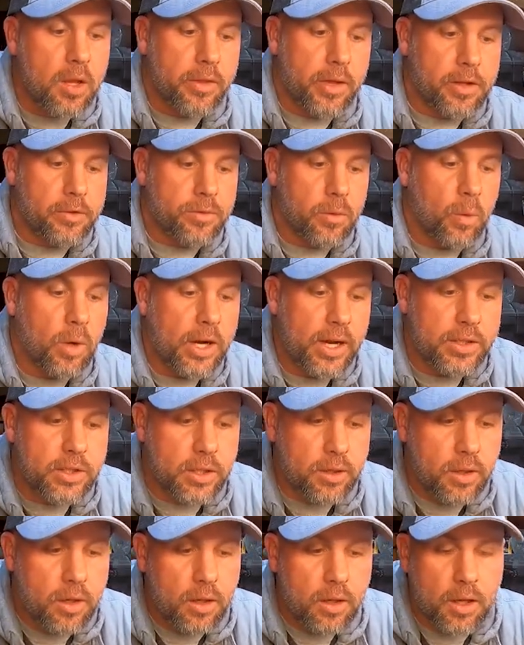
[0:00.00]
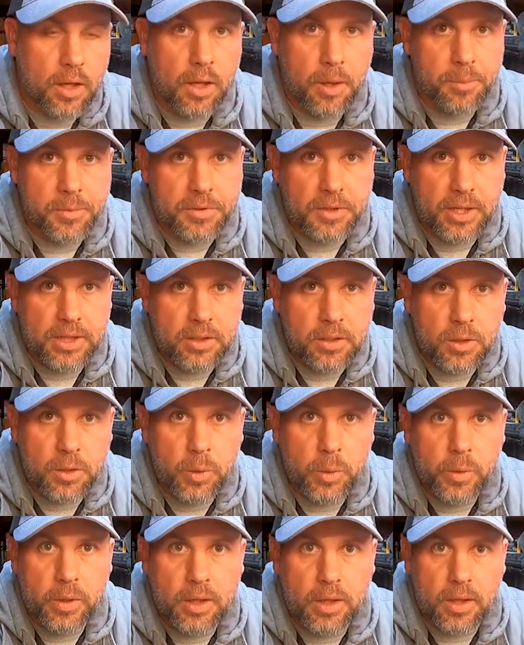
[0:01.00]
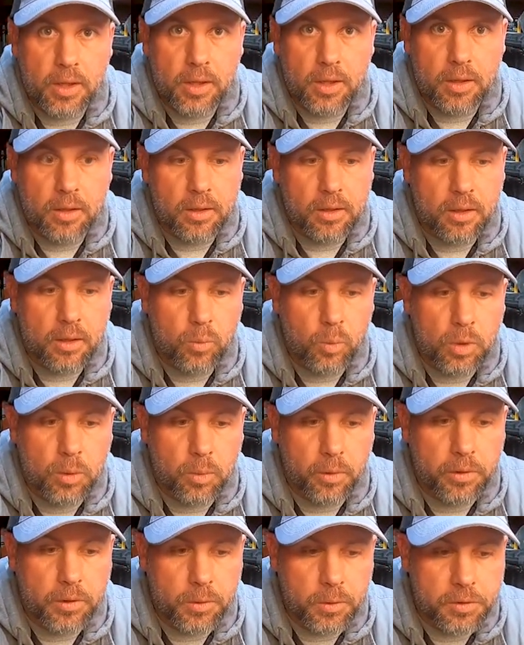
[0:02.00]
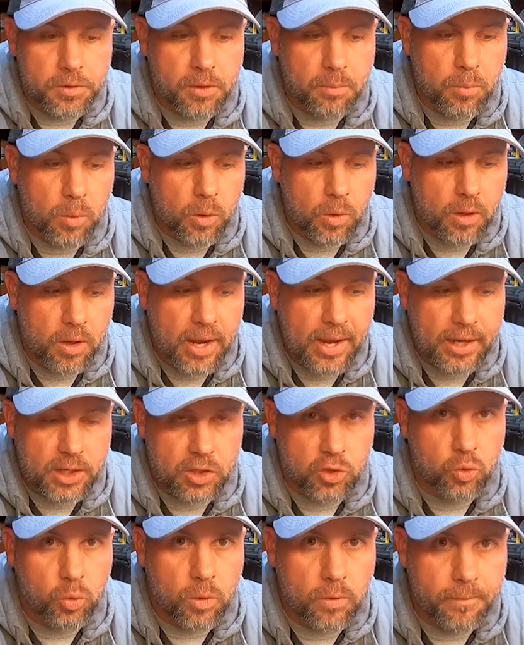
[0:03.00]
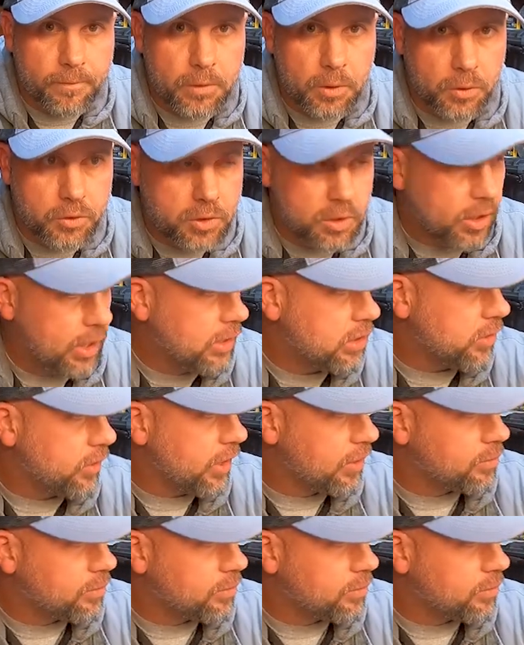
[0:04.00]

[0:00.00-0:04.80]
Thanks for watching. Stay tuned, and we will do some more actual filtration.